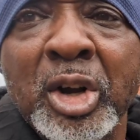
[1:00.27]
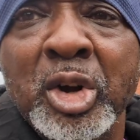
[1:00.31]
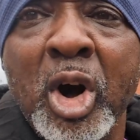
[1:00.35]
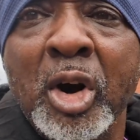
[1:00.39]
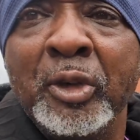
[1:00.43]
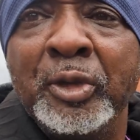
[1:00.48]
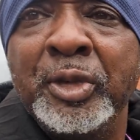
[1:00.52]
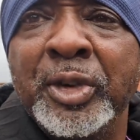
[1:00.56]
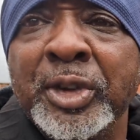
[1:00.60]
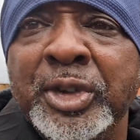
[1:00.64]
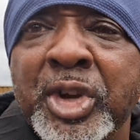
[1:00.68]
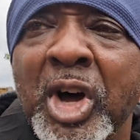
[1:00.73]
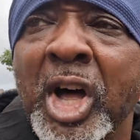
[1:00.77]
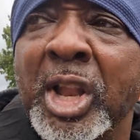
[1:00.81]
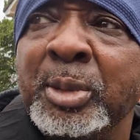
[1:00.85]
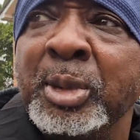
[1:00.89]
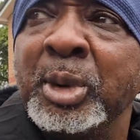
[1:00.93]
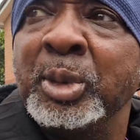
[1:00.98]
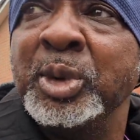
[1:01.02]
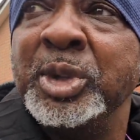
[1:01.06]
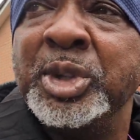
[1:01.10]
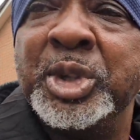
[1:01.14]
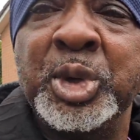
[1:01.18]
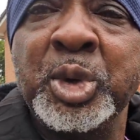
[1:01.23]
a golfing
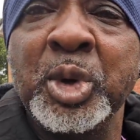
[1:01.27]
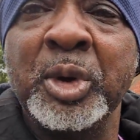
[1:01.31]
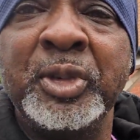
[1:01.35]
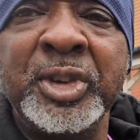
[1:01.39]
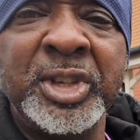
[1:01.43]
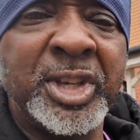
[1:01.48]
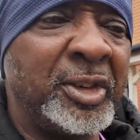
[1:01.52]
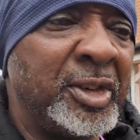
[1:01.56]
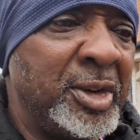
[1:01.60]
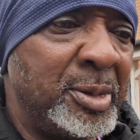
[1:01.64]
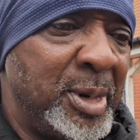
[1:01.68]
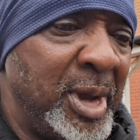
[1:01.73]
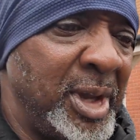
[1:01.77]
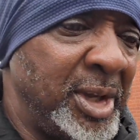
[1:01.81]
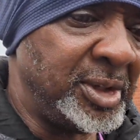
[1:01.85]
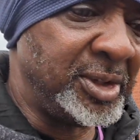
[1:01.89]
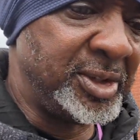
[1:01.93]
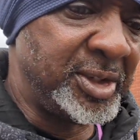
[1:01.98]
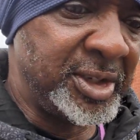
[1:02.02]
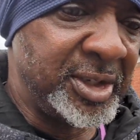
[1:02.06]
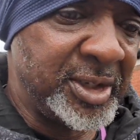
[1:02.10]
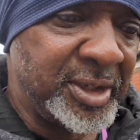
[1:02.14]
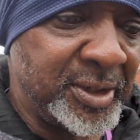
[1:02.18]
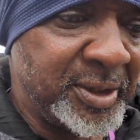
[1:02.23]
tournament with two of his other
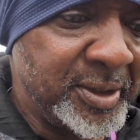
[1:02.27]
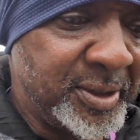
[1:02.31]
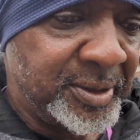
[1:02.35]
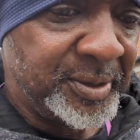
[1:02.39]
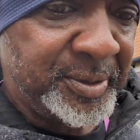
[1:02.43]
mates.